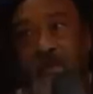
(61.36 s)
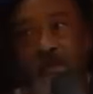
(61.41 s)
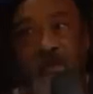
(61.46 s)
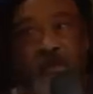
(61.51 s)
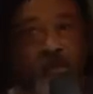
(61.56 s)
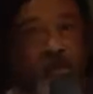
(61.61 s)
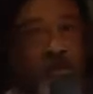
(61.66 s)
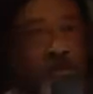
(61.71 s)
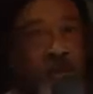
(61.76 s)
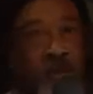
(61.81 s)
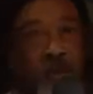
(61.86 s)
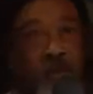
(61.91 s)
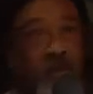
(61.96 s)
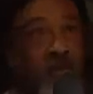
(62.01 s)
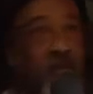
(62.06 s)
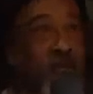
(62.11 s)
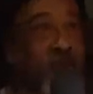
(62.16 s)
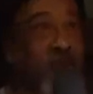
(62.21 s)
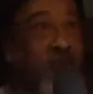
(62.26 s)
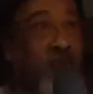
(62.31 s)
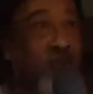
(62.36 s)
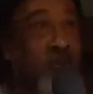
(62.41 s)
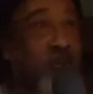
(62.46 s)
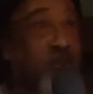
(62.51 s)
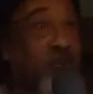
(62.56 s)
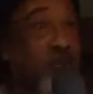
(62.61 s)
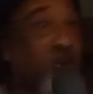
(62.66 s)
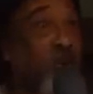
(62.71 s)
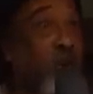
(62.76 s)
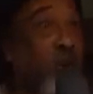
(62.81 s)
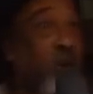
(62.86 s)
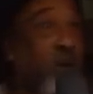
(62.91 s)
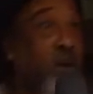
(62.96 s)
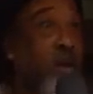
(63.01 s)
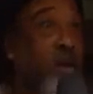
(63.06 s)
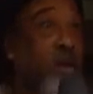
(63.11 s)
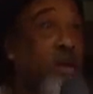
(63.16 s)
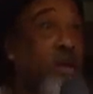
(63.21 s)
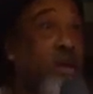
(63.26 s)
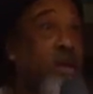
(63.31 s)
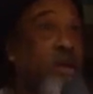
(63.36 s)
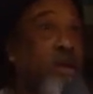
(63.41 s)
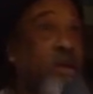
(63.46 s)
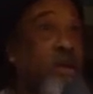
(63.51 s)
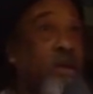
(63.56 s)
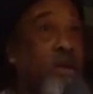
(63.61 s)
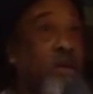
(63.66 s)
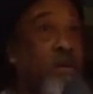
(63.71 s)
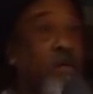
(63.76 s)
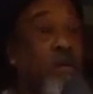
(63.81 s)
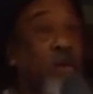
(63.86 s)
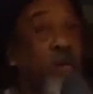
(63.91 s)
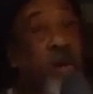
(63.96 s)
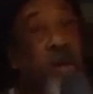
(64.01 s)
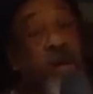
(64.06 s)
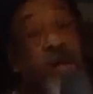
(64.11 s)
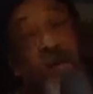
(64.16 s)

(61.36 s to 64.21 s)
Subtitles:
sounds like a nice story. But what